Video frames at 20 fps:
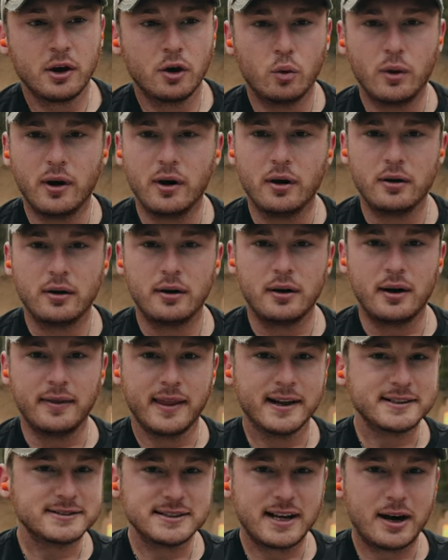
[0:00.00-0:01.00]
Well,
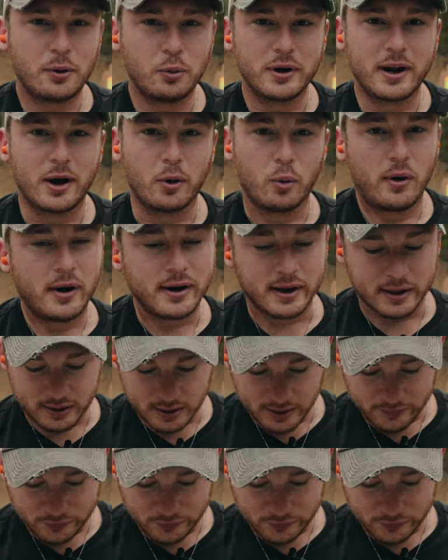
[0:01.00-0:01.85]
that's not what I wanted.